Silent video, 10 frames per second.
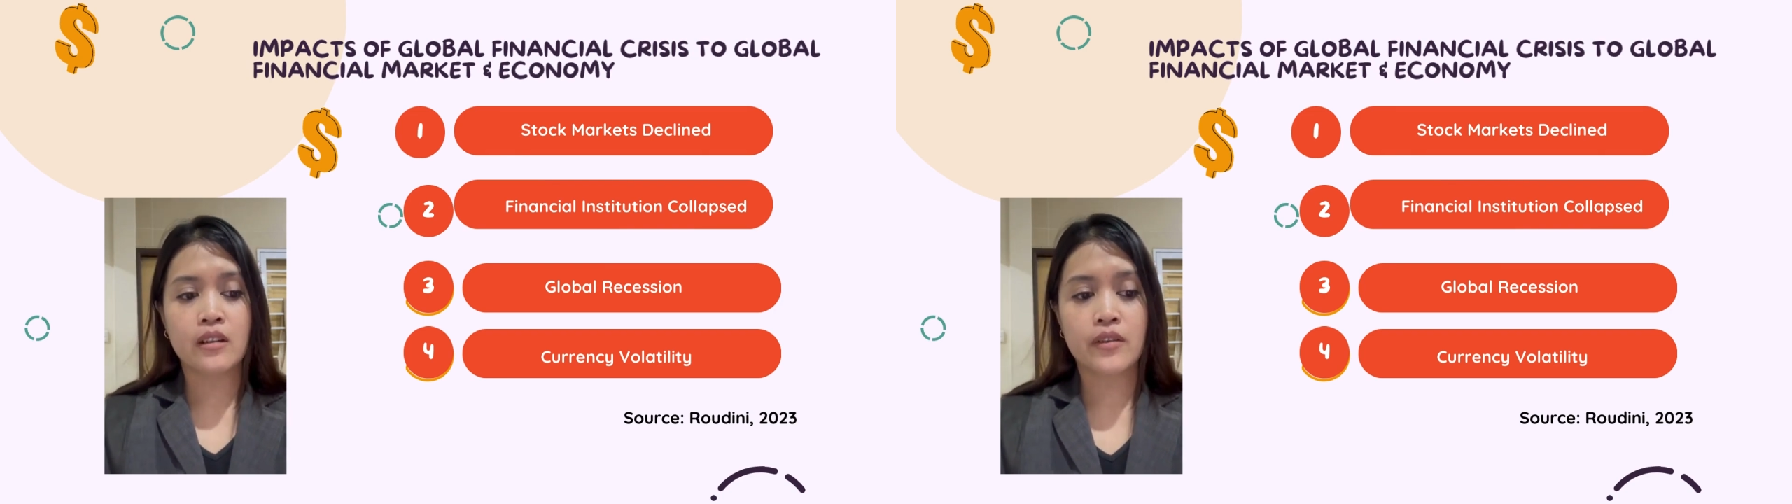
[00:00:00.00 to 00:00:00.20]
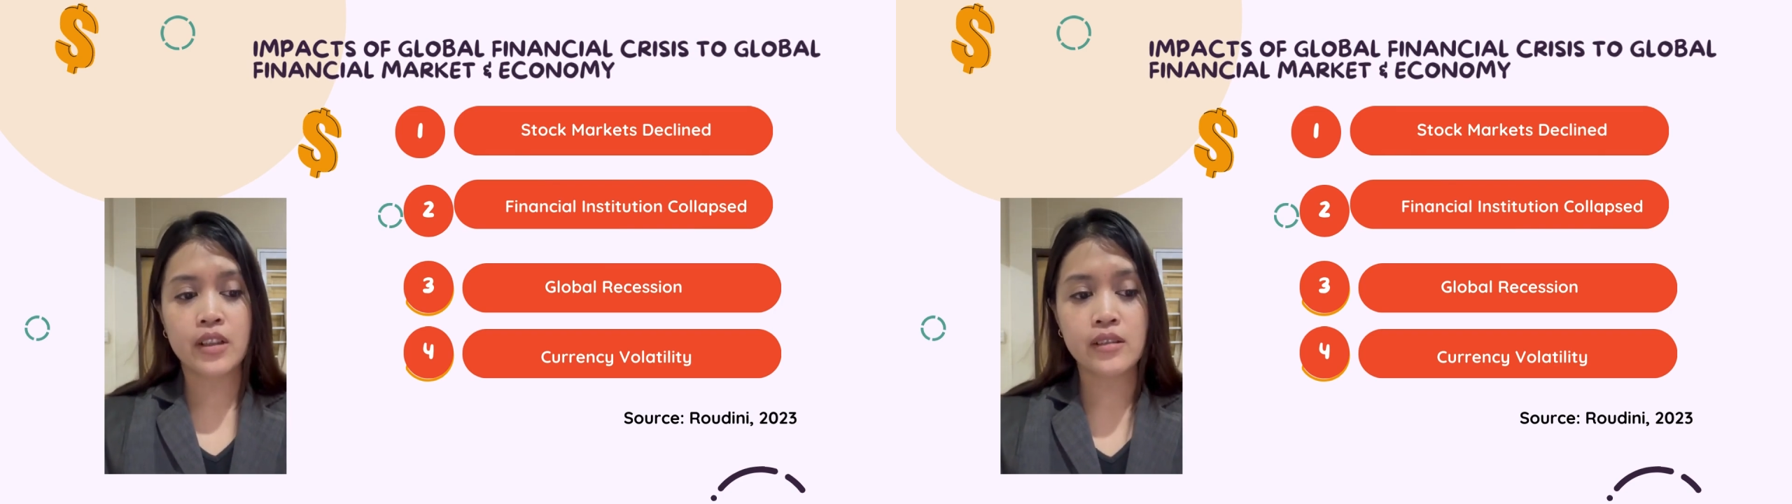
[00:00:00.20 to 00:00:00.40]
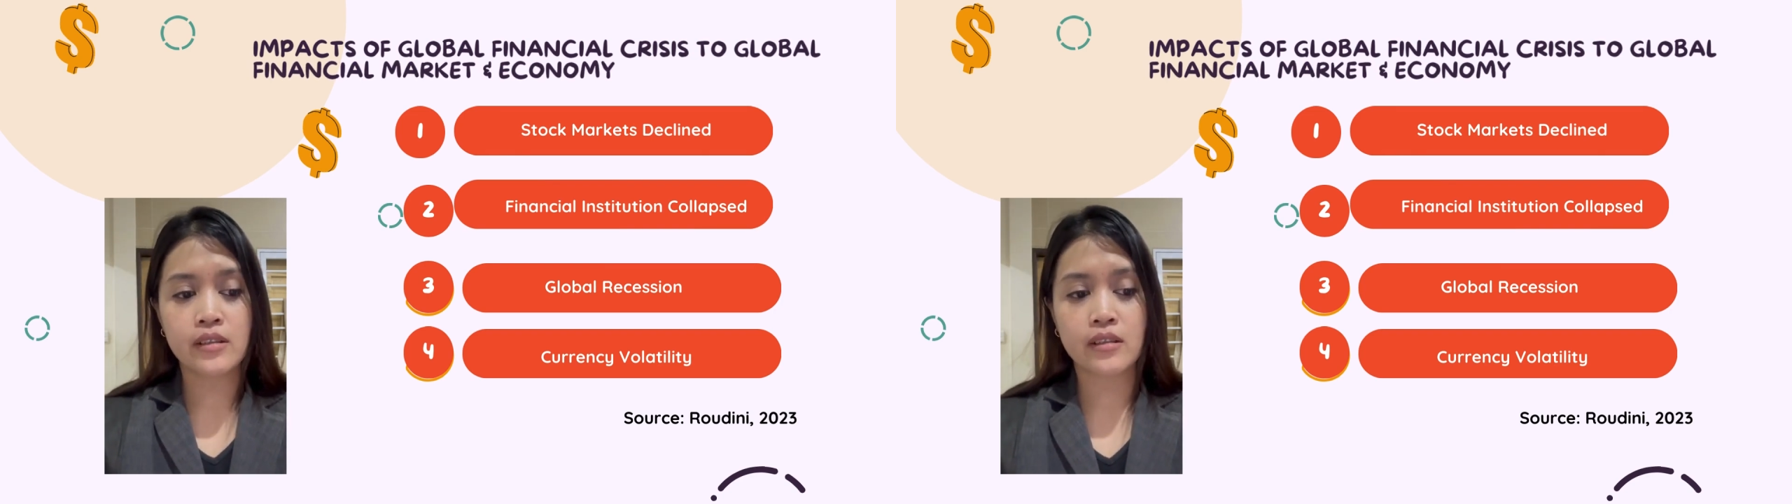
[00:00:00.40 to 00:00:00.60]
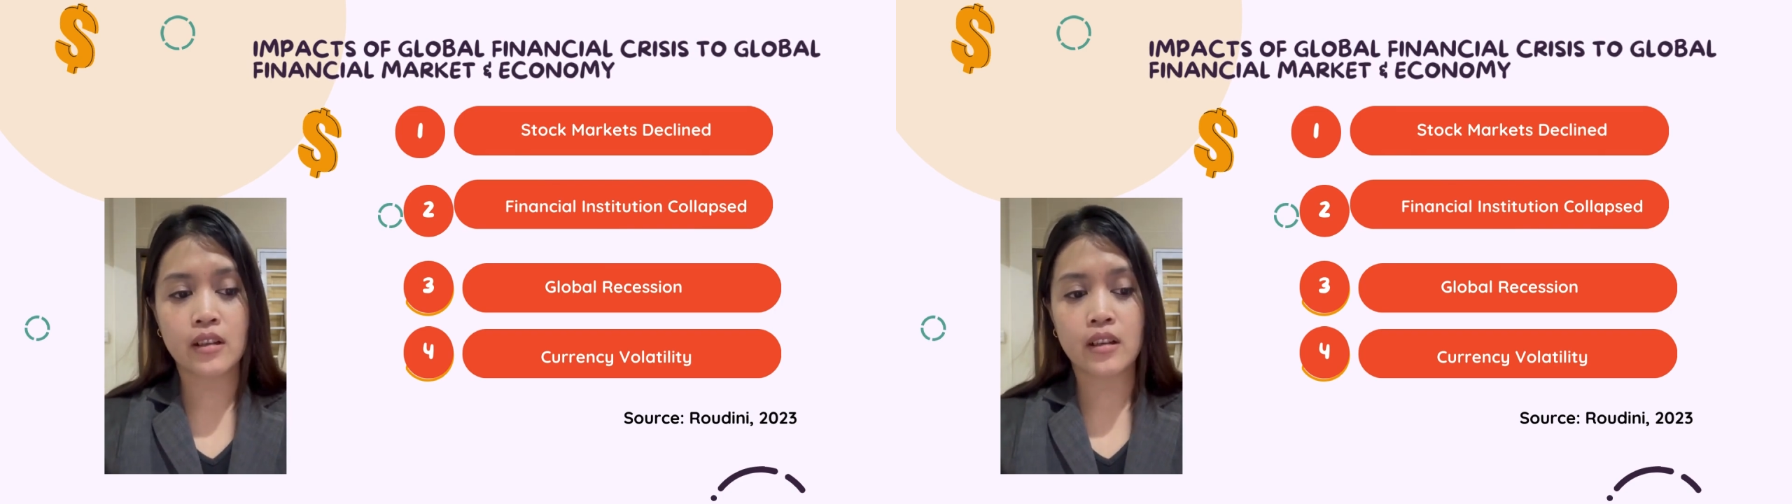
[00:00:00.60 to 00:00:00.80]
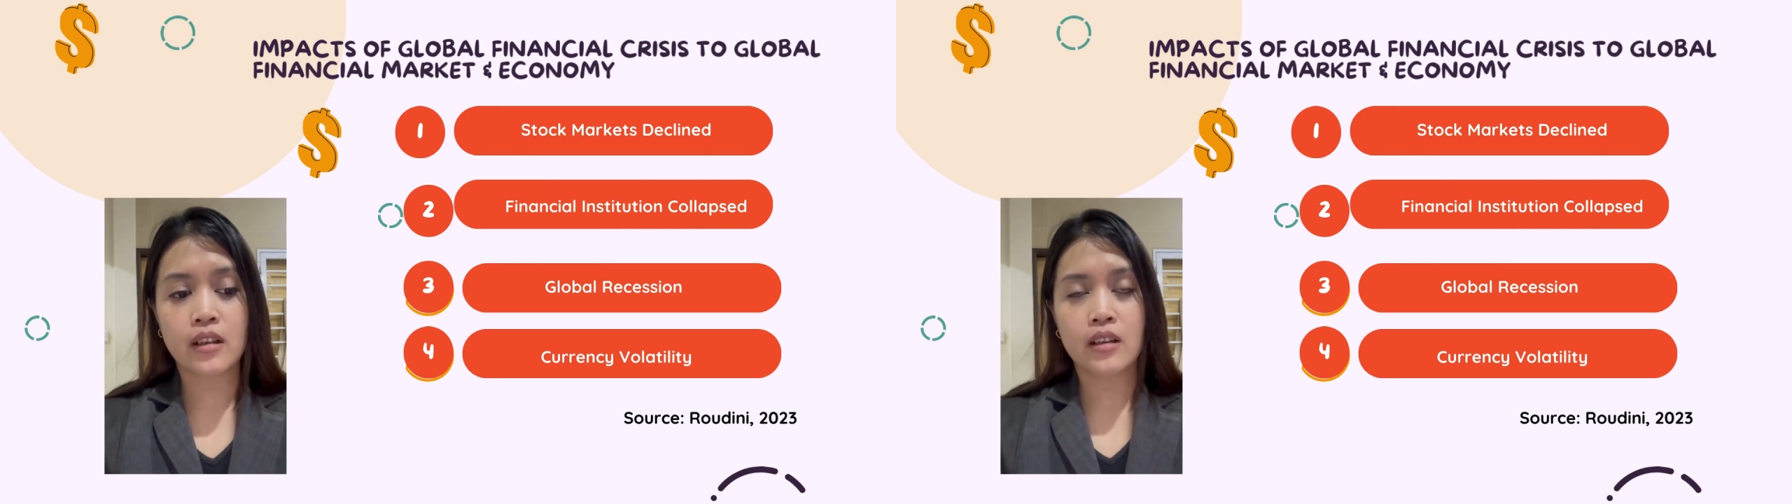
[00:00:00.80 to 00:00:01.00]

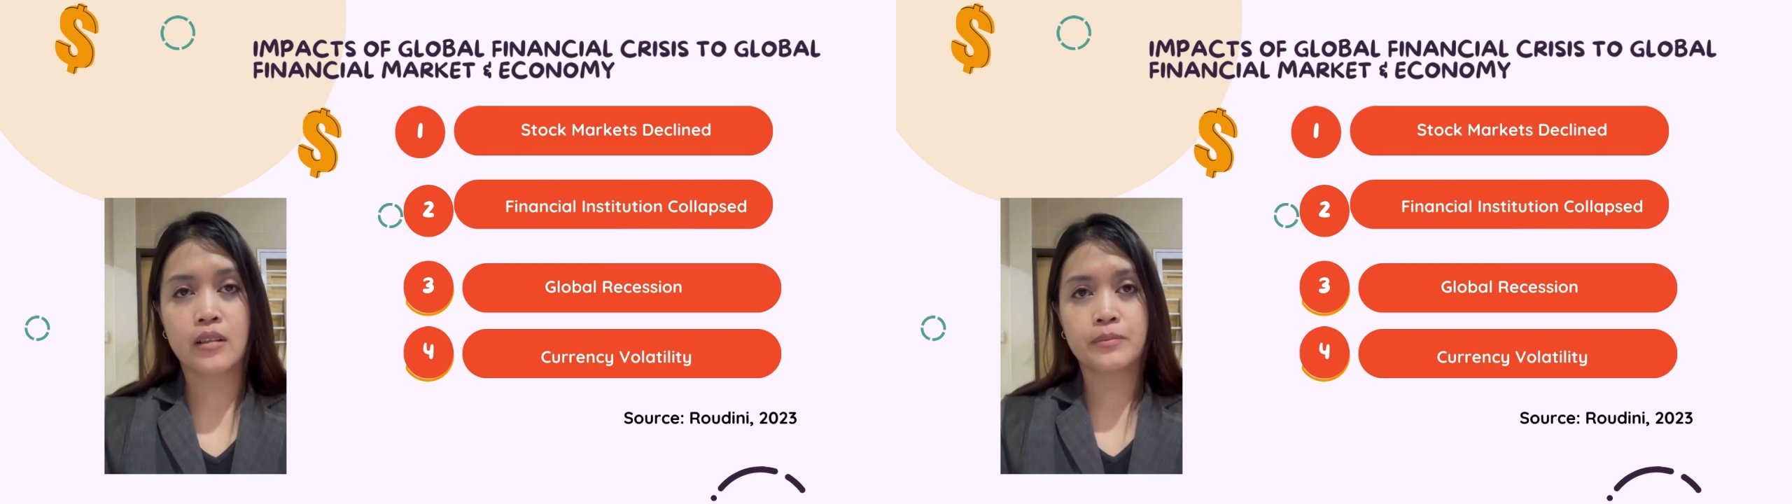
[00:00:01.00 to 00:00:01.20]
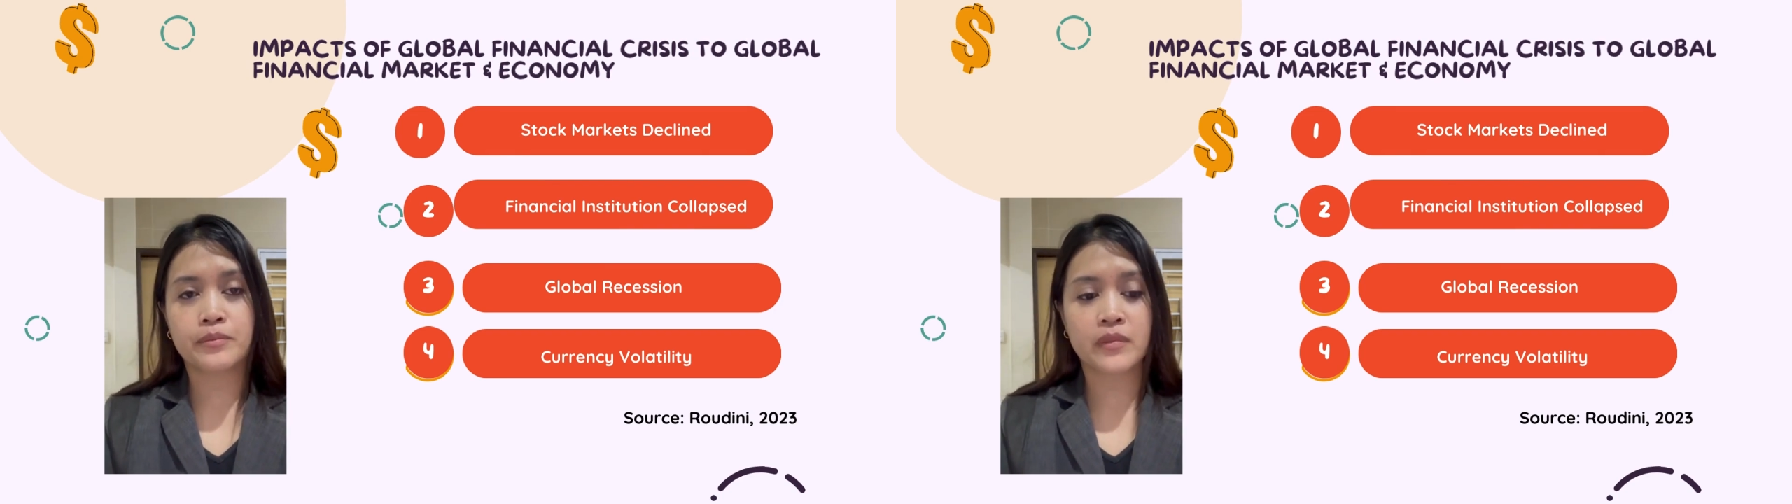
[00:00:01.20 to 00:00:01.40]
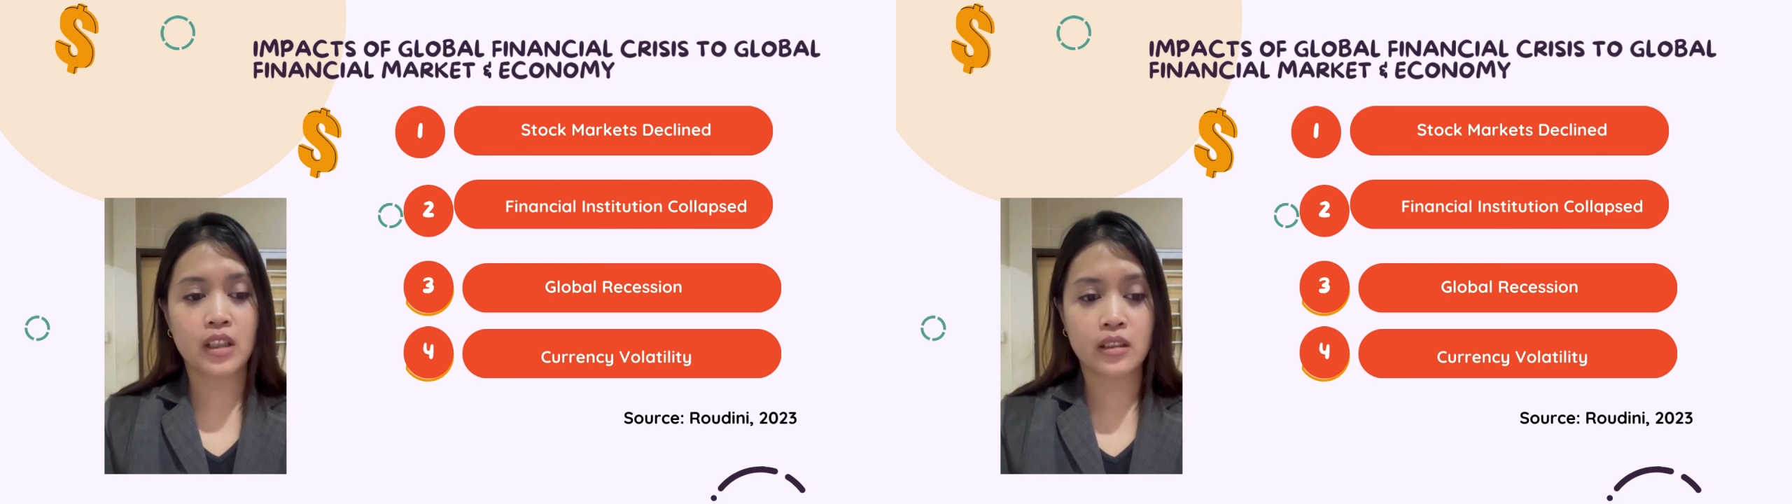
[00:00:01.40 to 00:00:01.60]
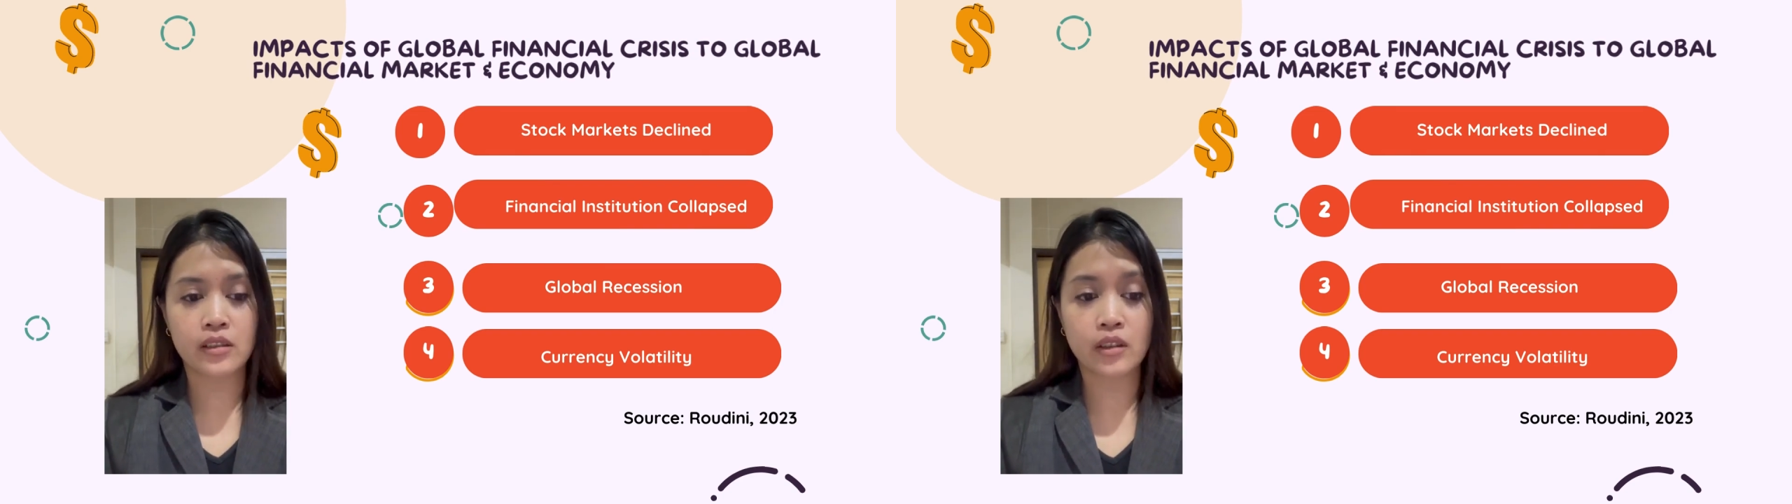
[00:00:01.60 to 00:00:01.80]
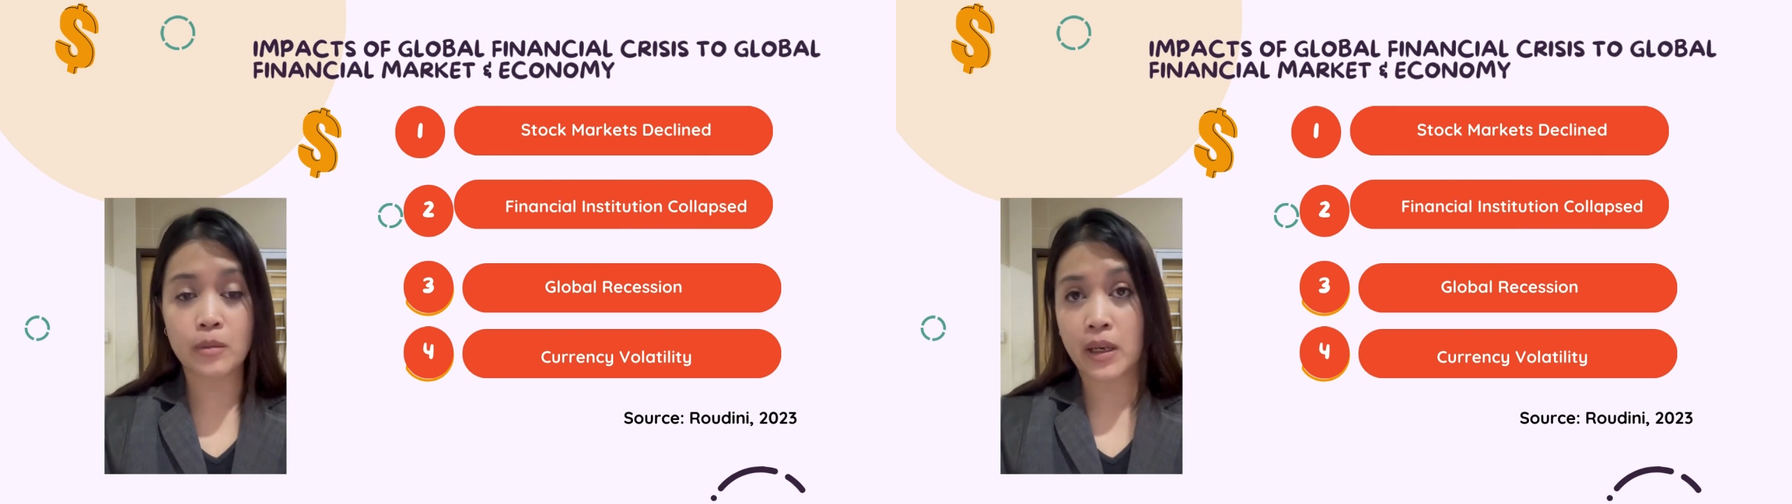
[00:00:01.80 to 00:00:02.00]
First,
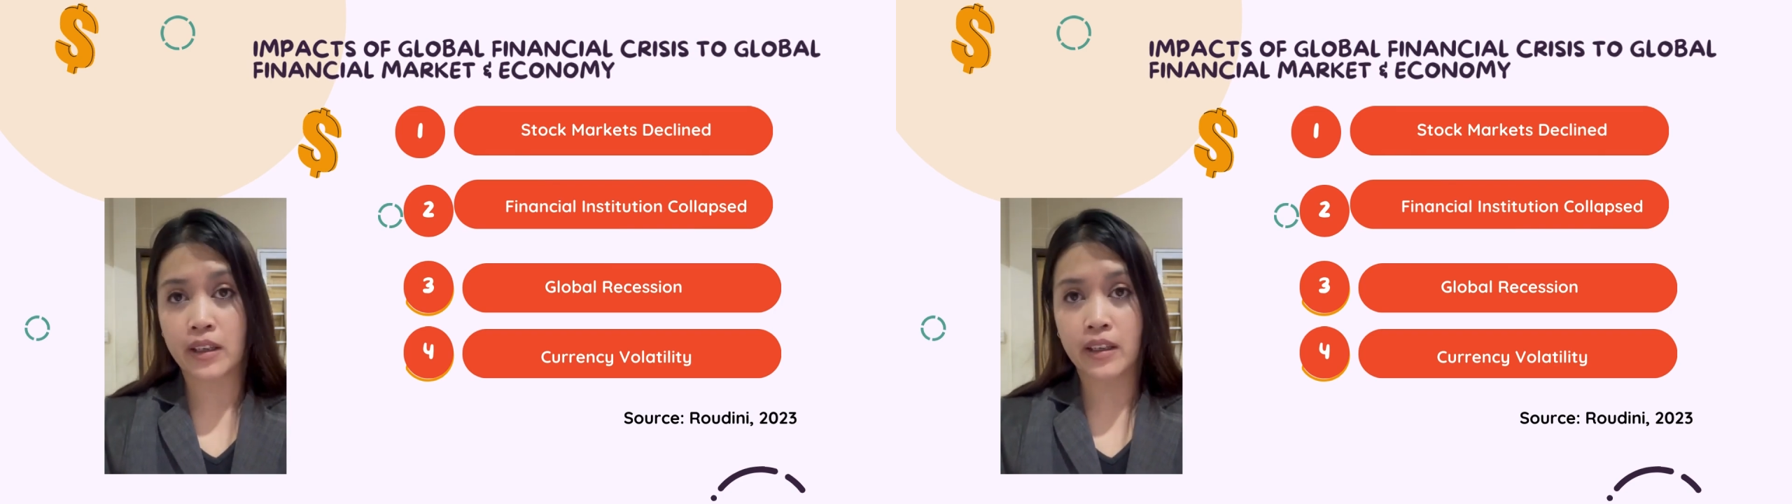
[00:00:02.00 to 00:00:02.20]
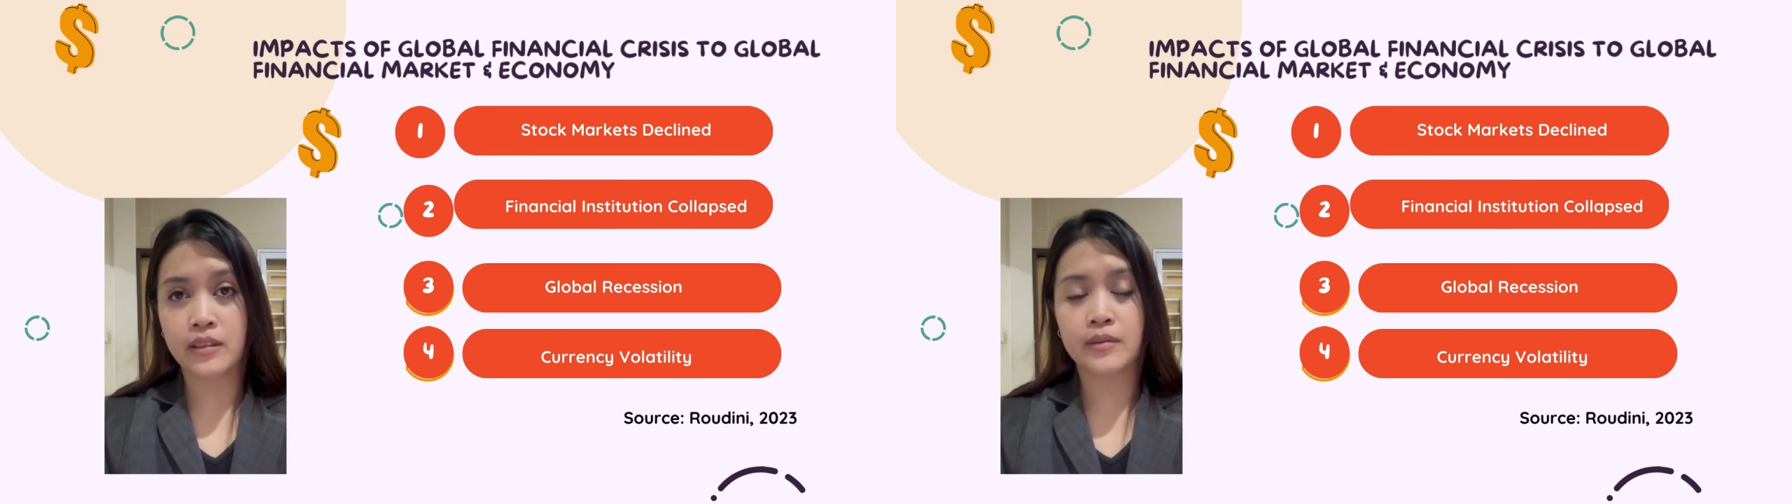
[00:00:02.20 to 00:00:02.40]
the stock market.